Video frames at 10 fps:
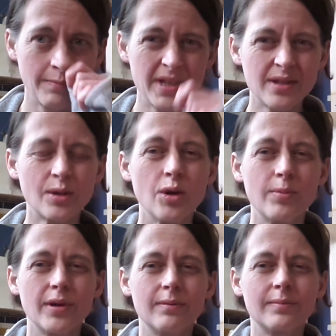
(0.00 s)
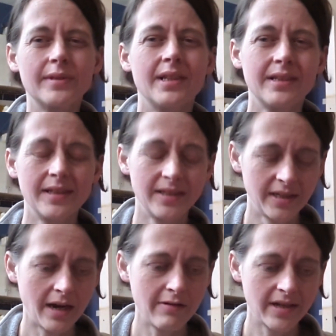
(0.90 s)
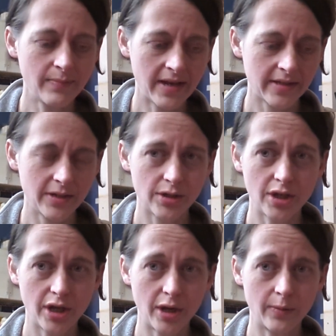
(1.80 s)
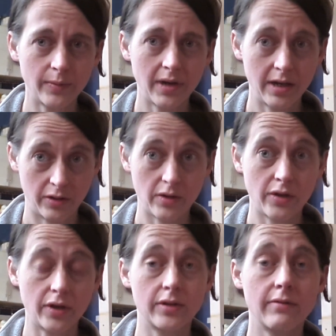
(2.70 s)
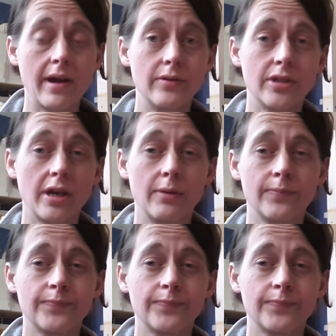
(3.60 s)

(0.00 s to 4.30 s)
Mr. Corbyn, this is a direct message to you and the thugs around you.